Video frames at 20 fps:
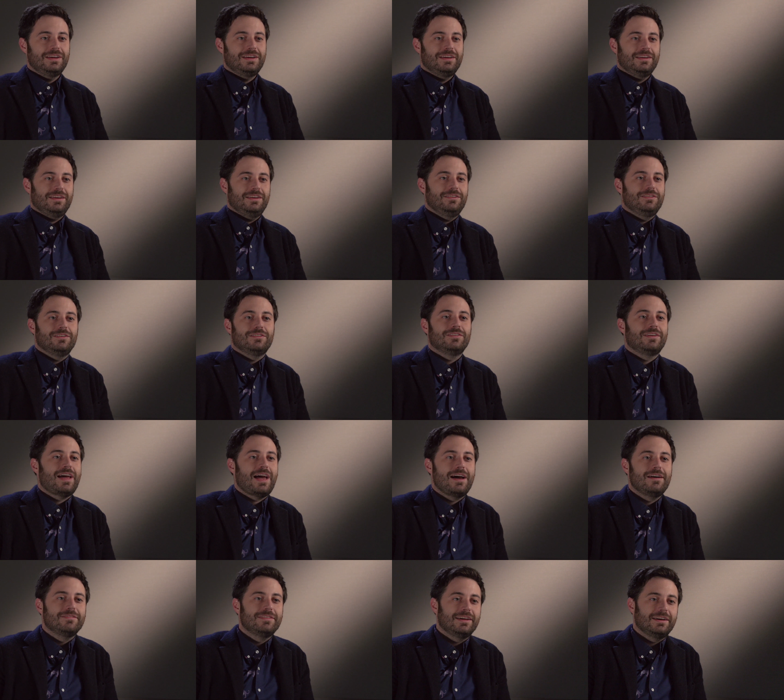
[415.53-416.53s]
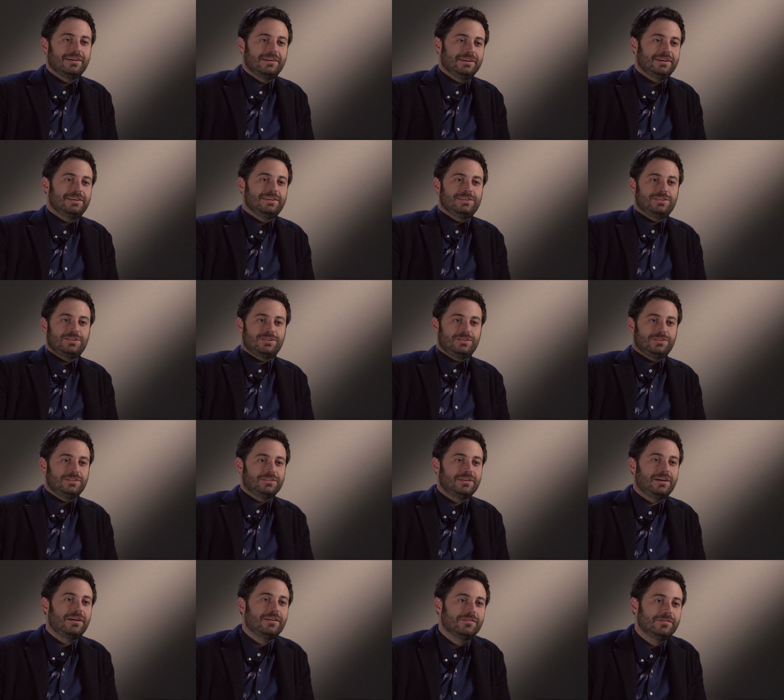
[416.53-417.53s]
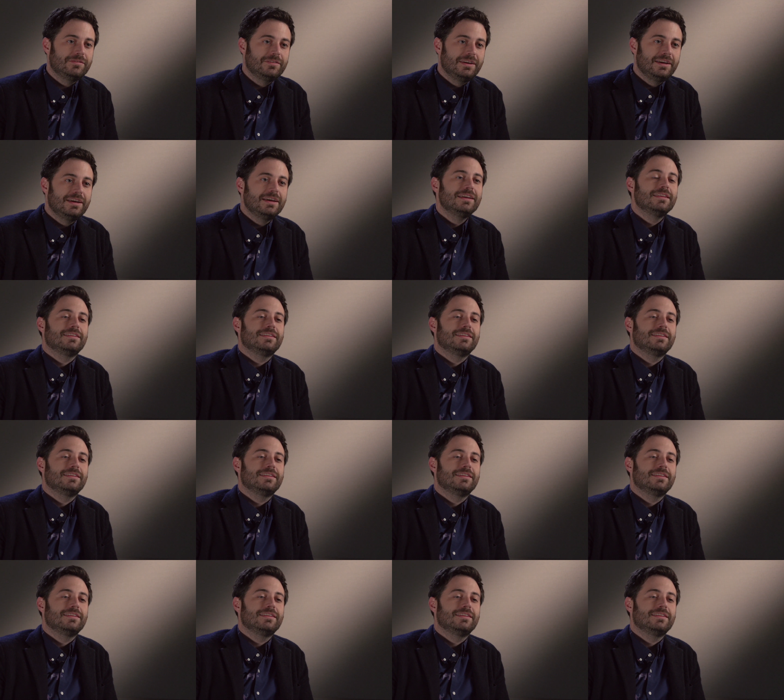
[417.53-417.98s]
Right. You don't have that unconditional love